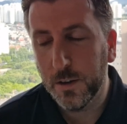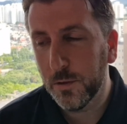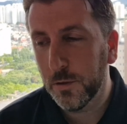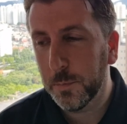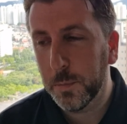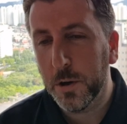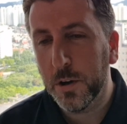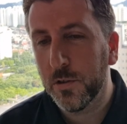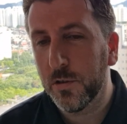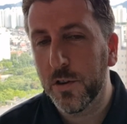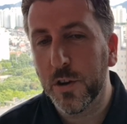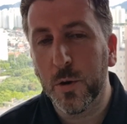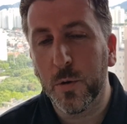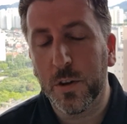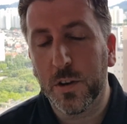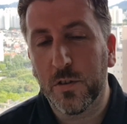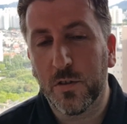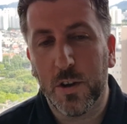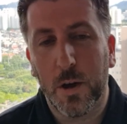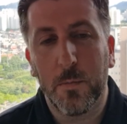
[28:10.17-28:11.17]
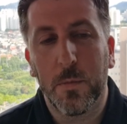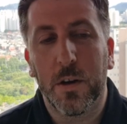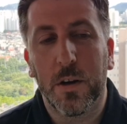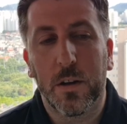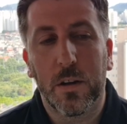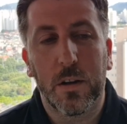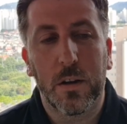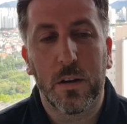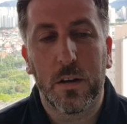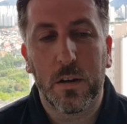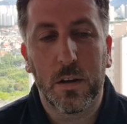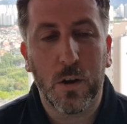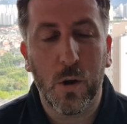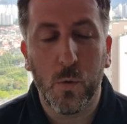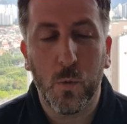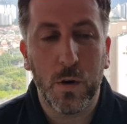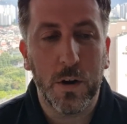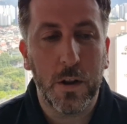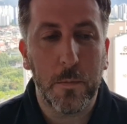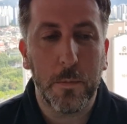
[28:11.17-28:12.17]
Spurs knew this summer They've
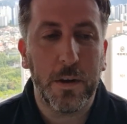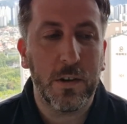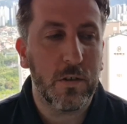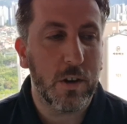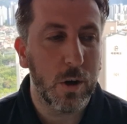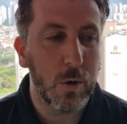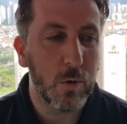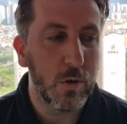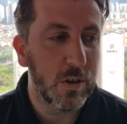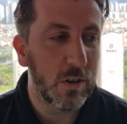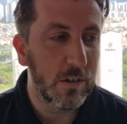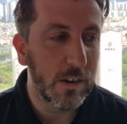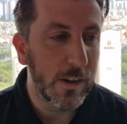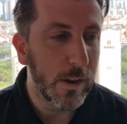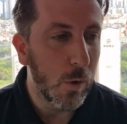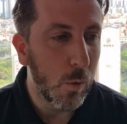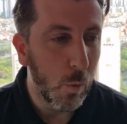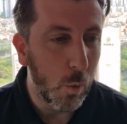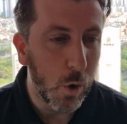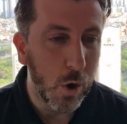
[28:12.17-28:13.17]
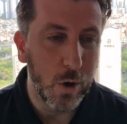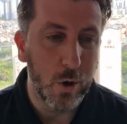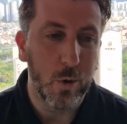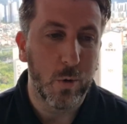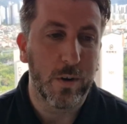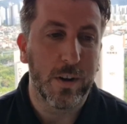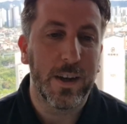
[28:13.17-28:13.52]
got one of the best coaches in the world,